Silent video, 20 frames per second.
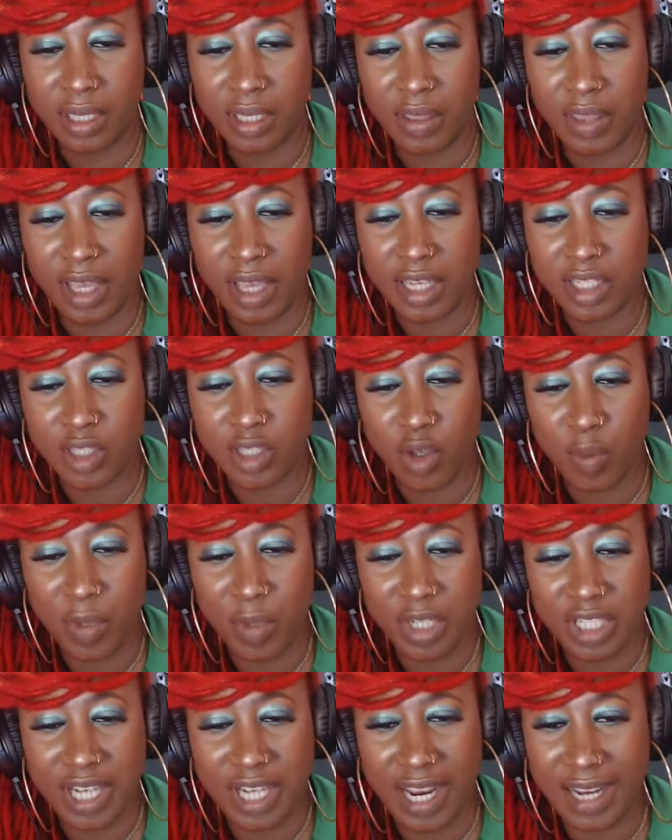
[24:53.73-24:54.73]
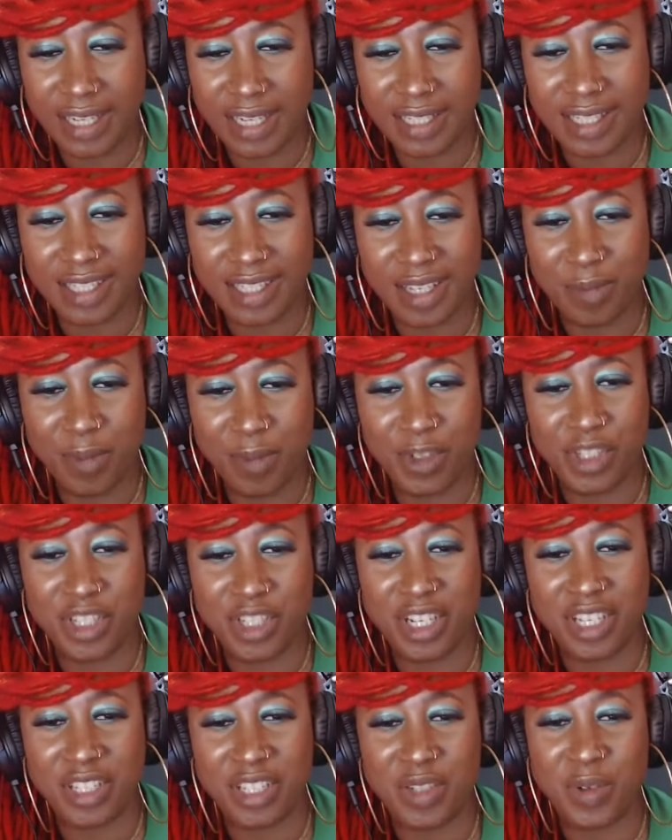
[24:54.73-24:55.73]
Thanks so much, guys.
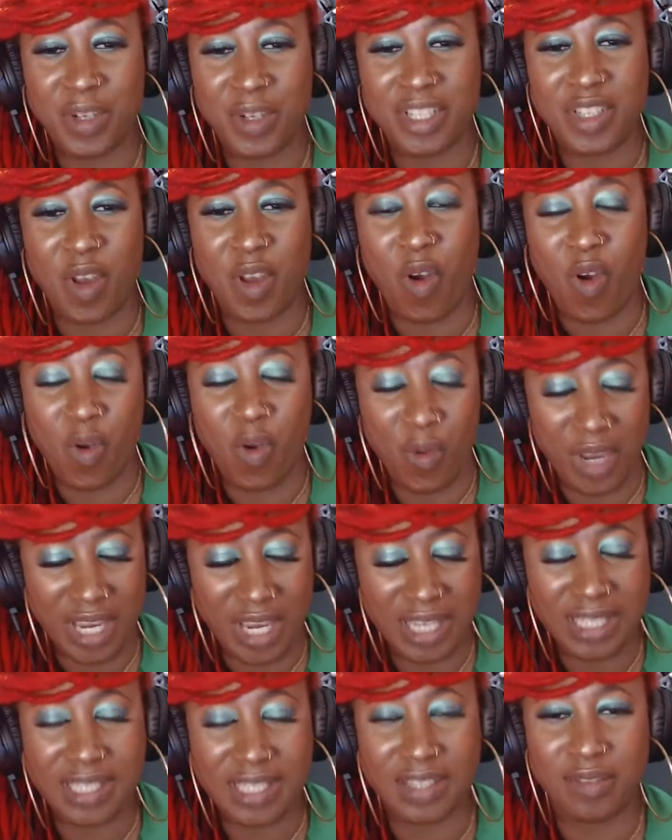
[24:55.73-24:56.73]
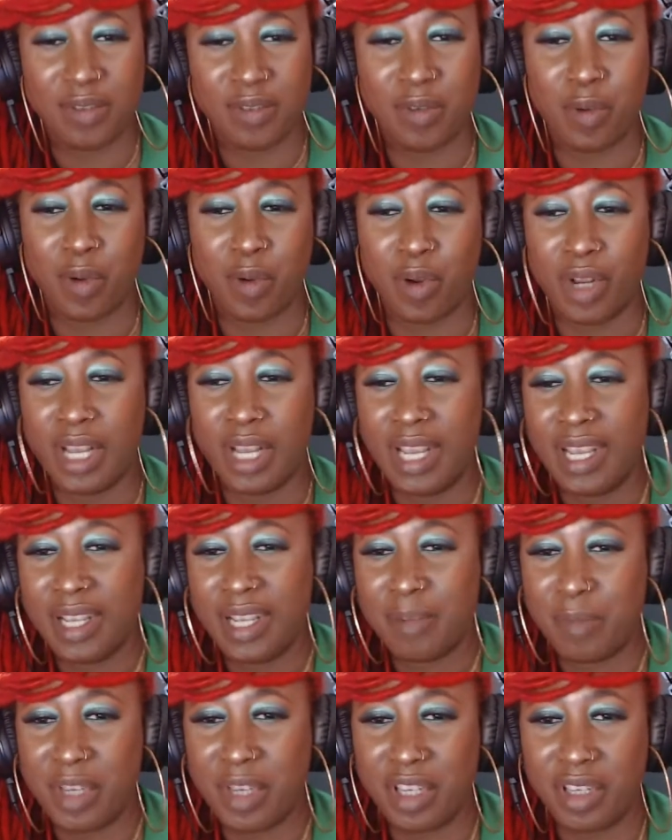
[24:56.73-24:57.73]
Appreciate you as always for
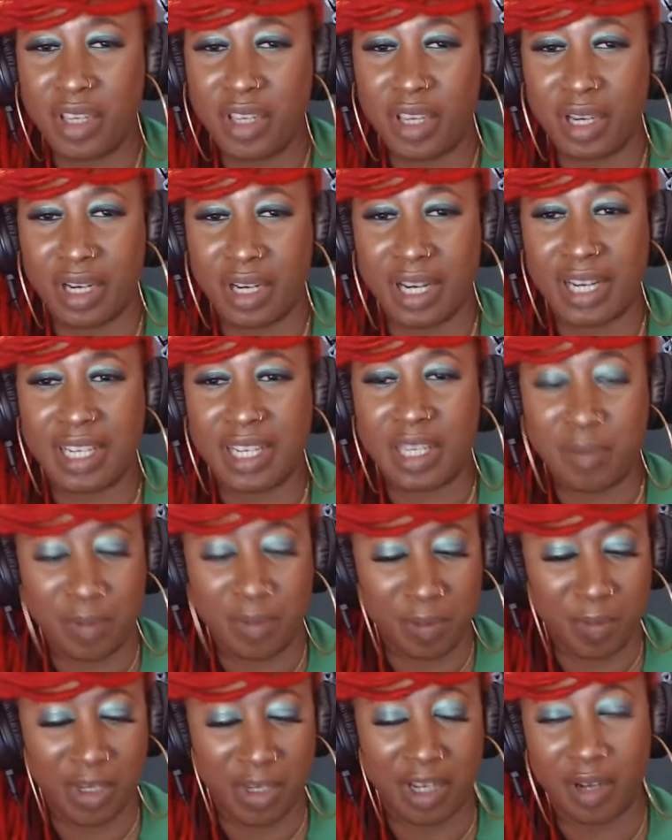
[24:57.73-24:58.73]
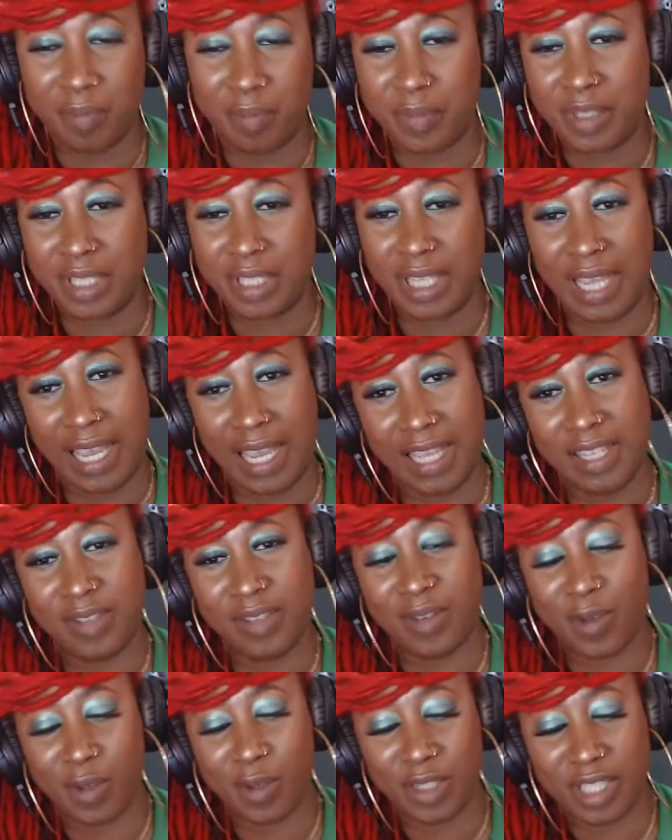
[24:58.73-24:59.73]
being here, keeping me company, and of
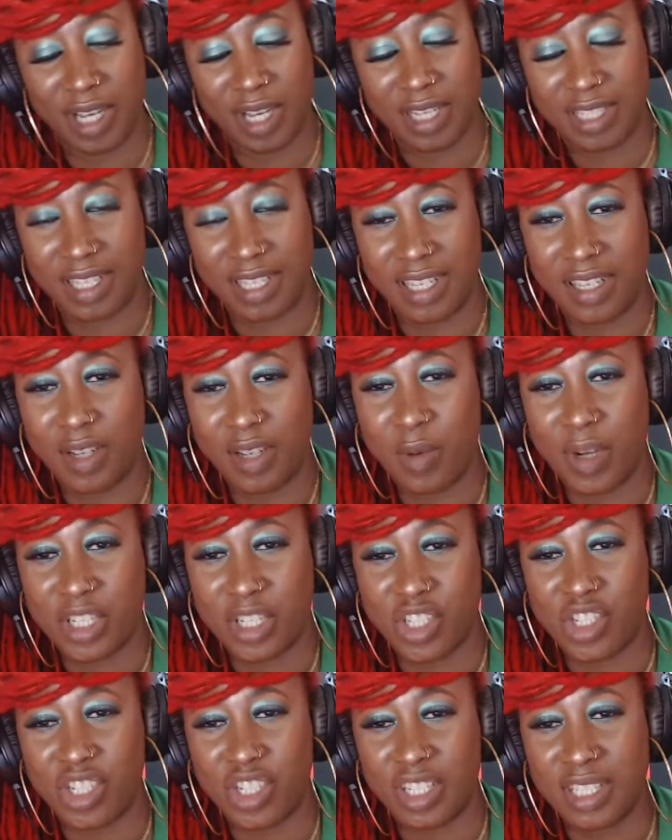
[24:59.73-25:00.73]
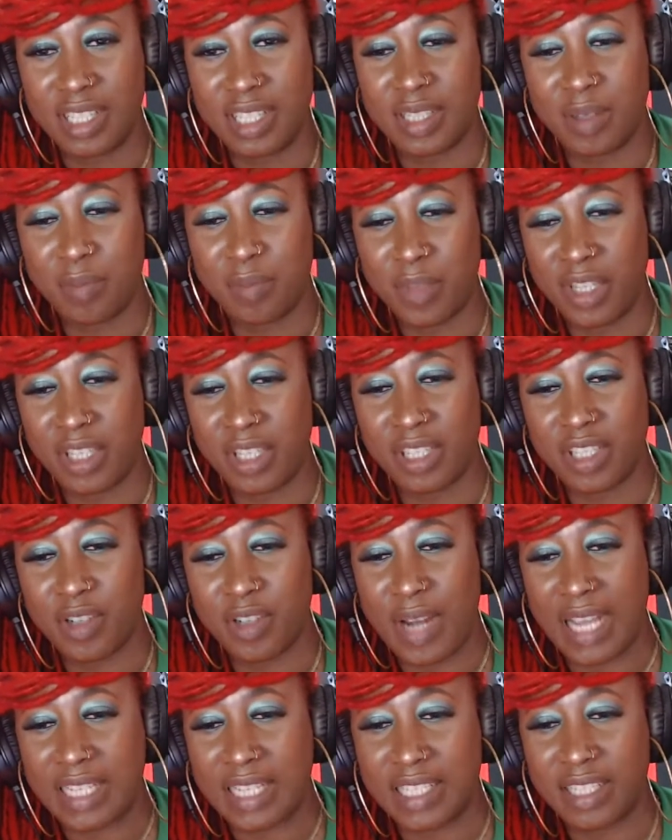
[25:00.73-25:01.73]
course asking the questions and being
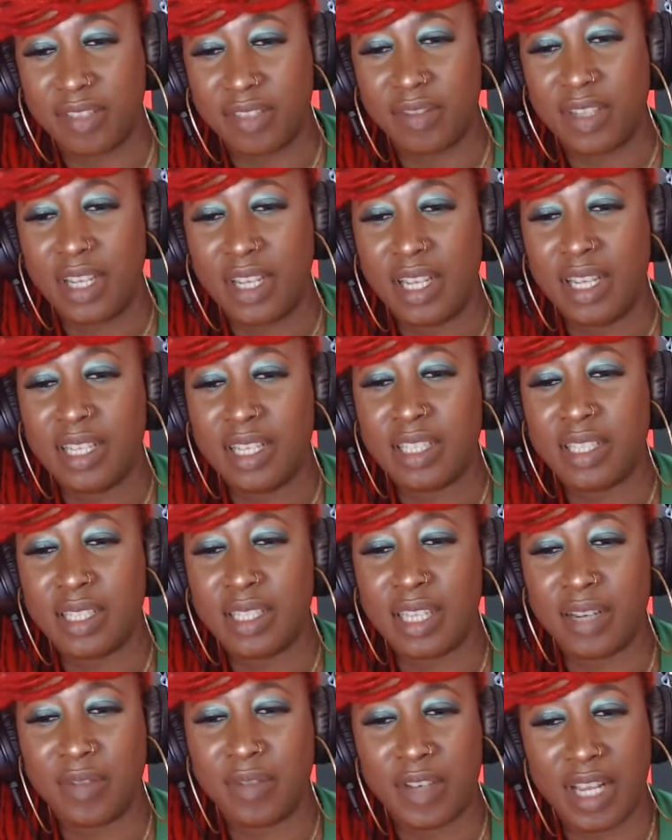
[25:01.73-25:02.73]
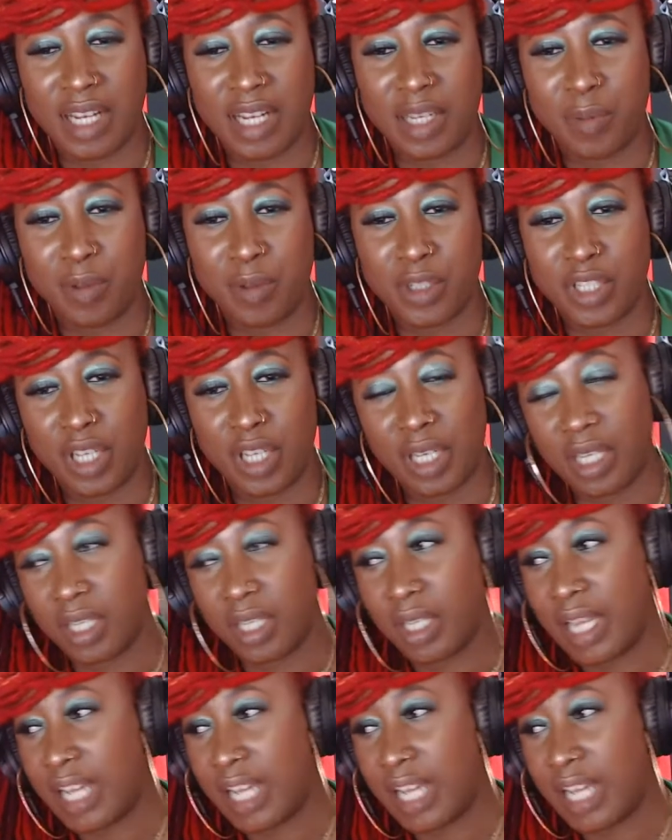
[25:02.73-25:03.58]
interactive. Definitely appreciate it.